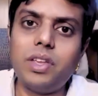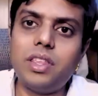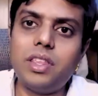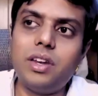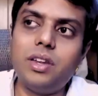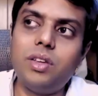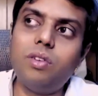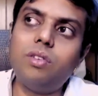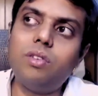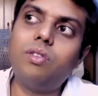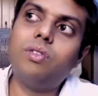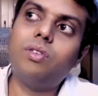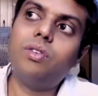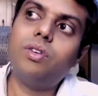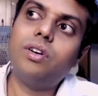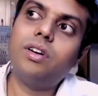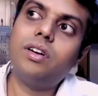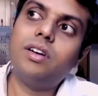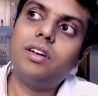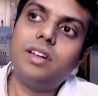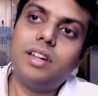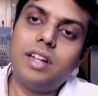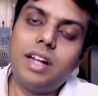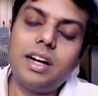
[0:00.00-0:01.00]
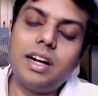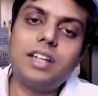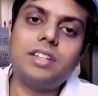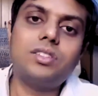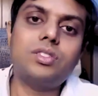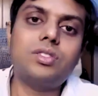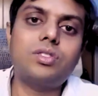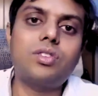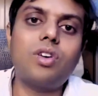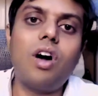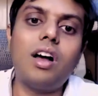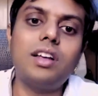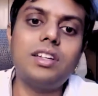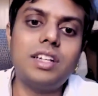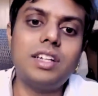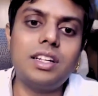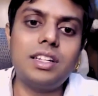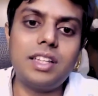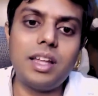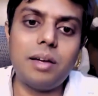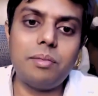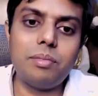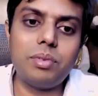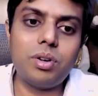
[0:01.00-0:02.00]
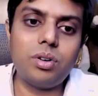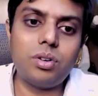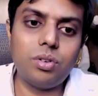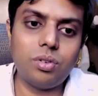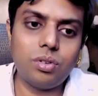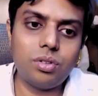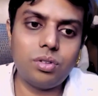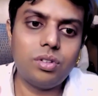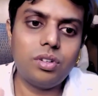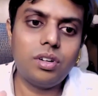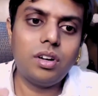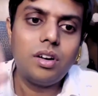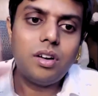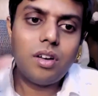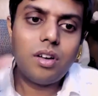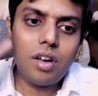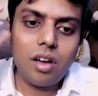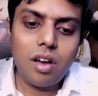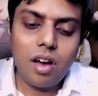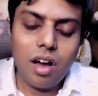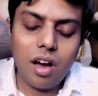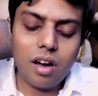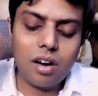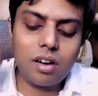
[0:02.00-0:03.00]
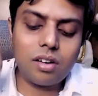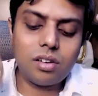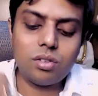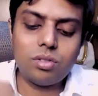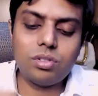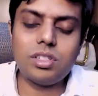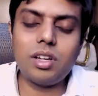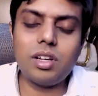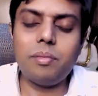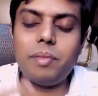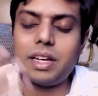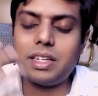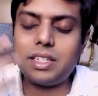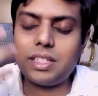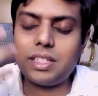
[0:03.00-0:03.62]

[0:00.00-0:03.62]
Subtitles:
within you that is causing them to do. Or to some